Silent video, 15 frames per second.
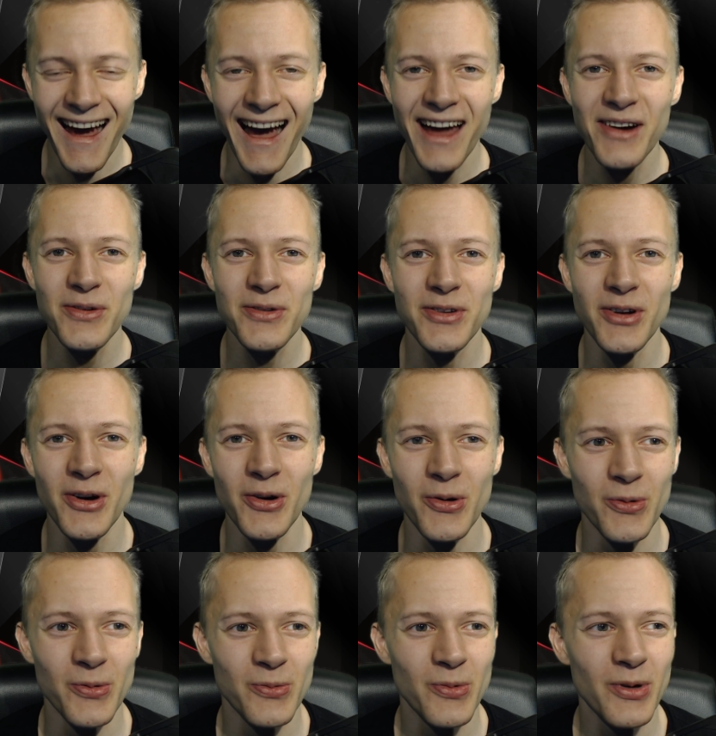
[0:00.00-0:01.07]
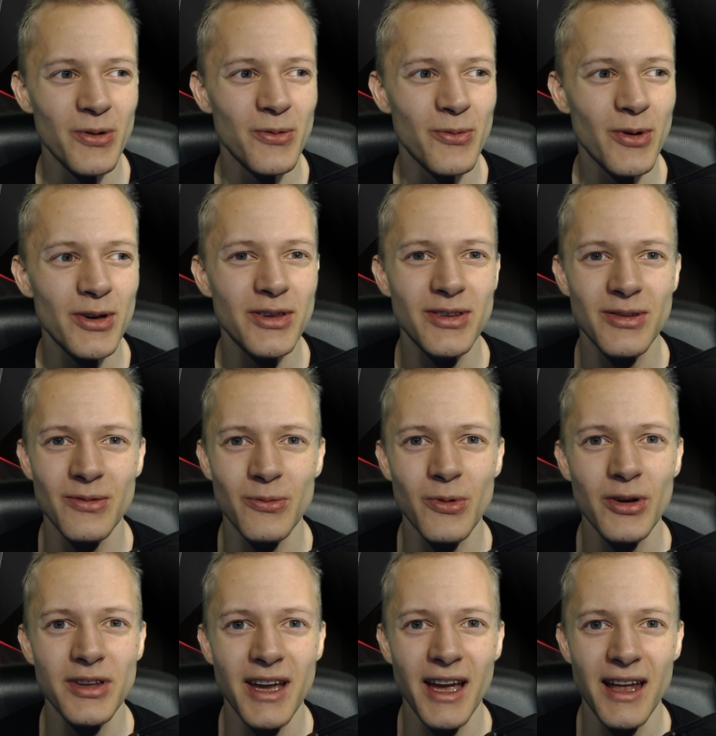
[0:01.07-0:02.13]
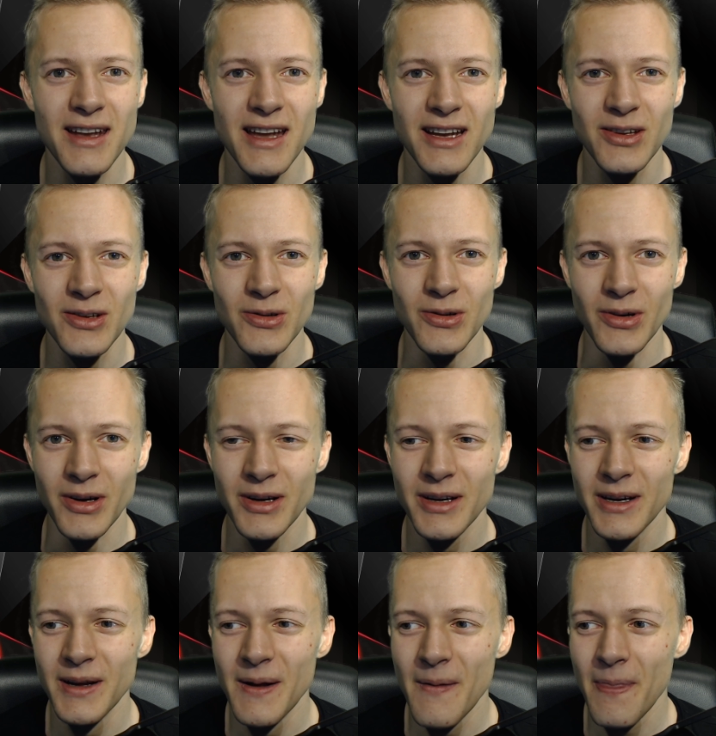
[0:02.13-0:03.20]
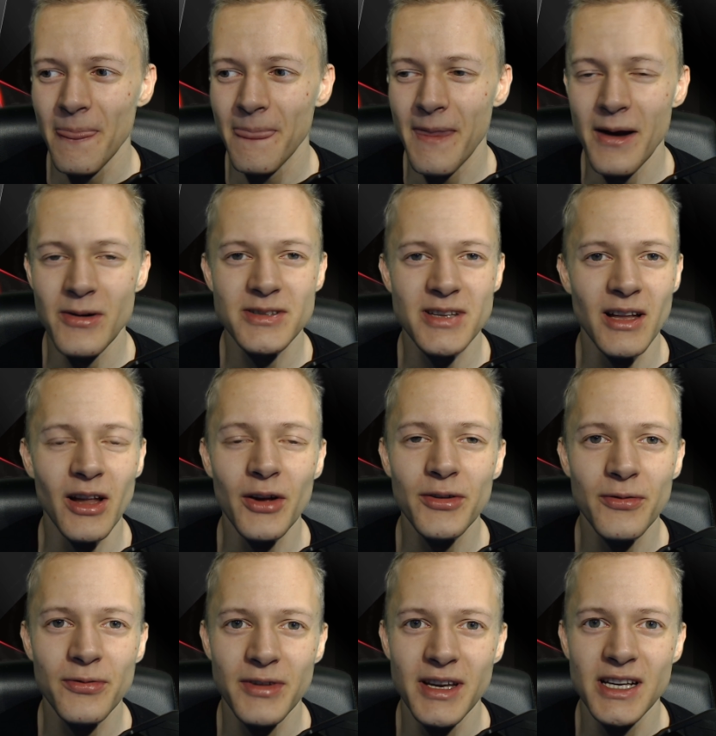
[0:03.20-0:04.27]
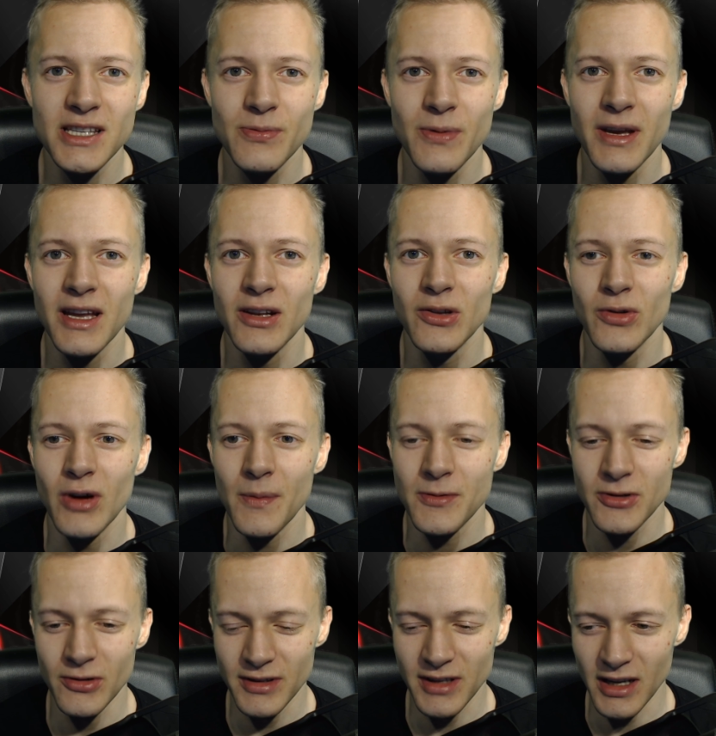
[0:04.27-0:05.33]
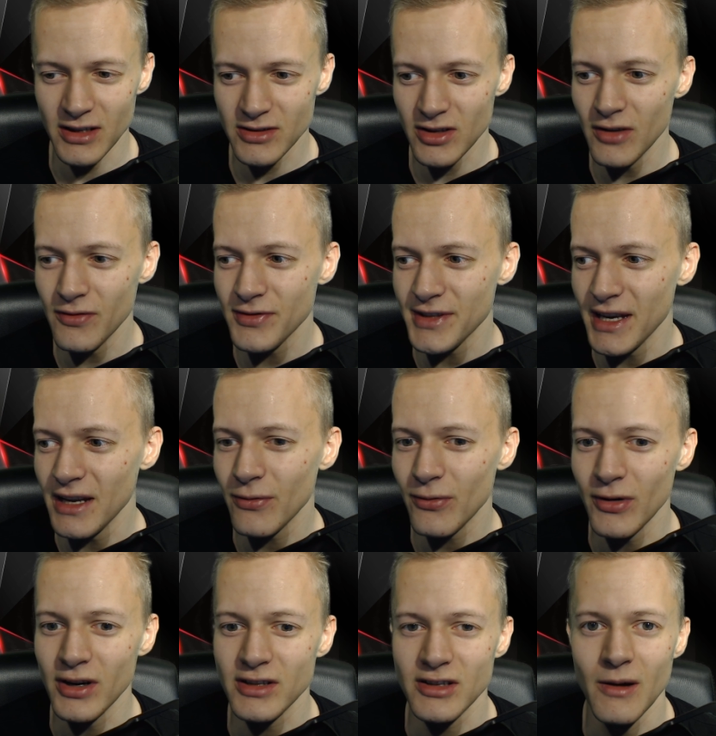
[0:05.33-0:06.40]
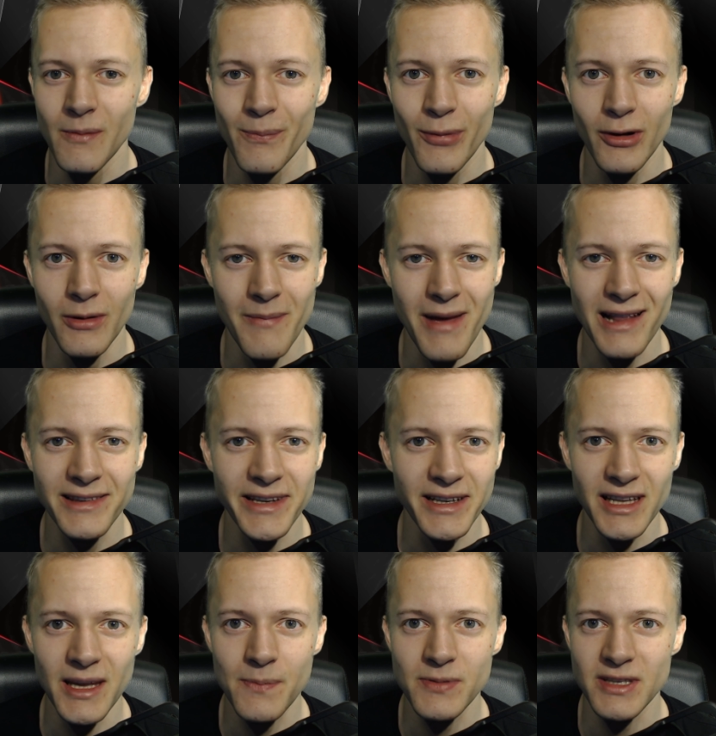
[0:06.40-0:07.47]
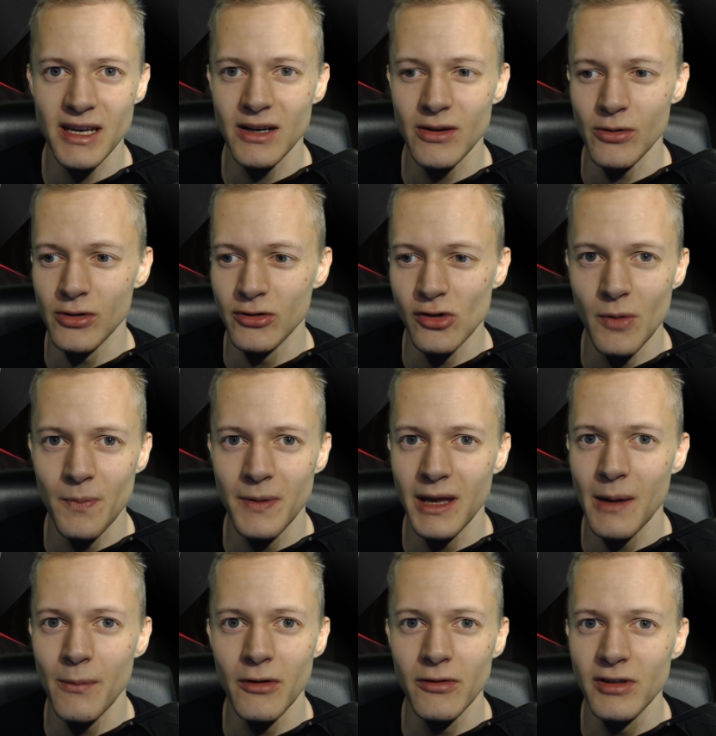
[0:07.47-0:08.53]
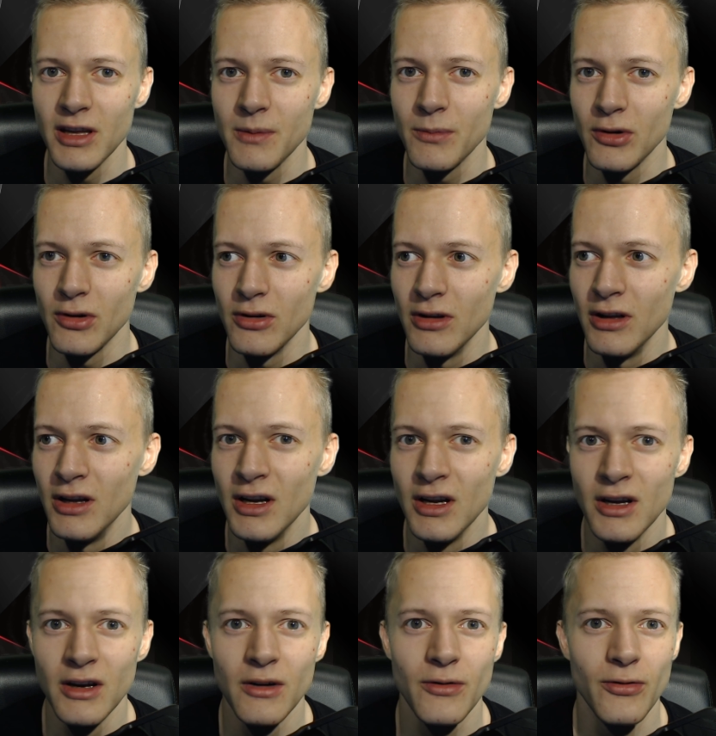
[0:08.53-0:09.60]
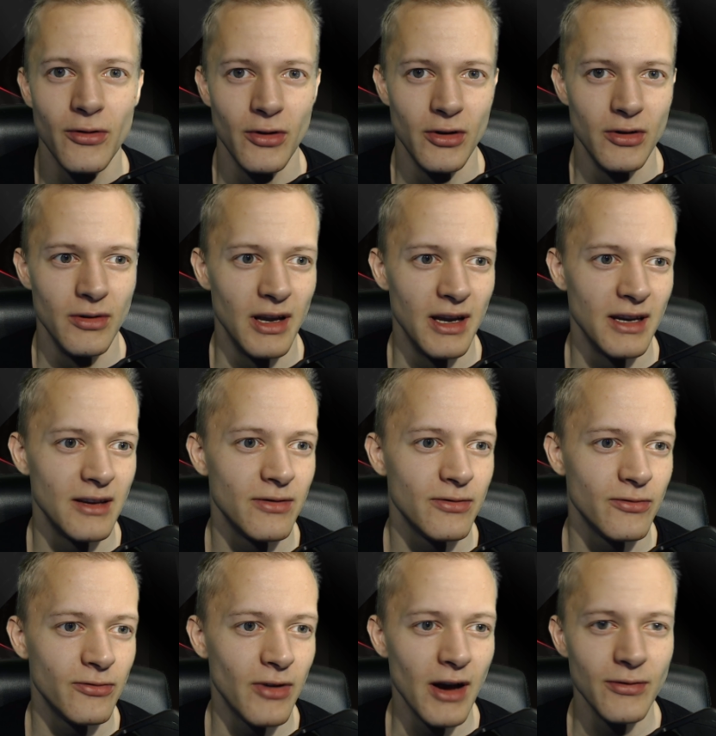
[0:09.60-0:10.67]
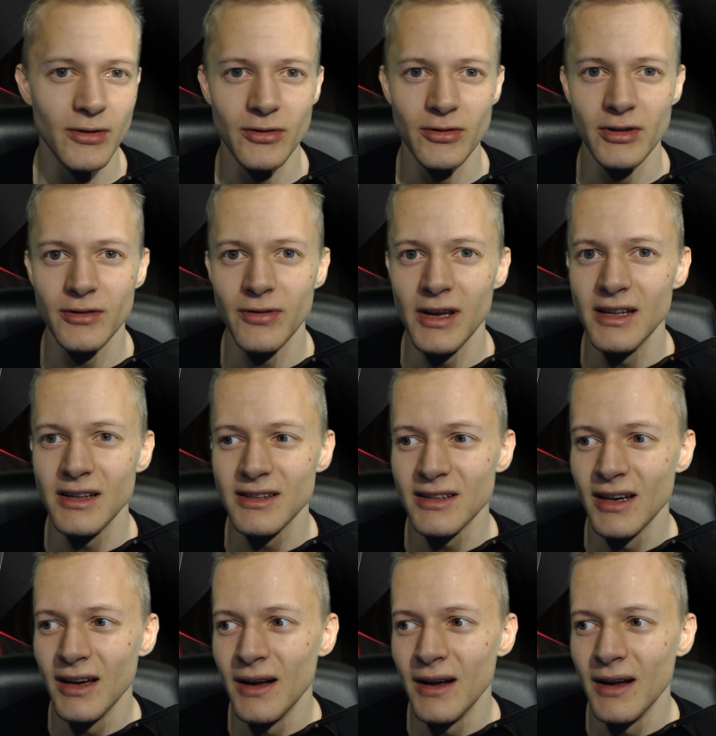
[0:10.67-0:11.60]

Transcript: I don't know. What, what, what can I do? There's a lot of things we can do, absurd things. You've seen, for example, melting lipstick or dropping a bowling ball for like 500 feet.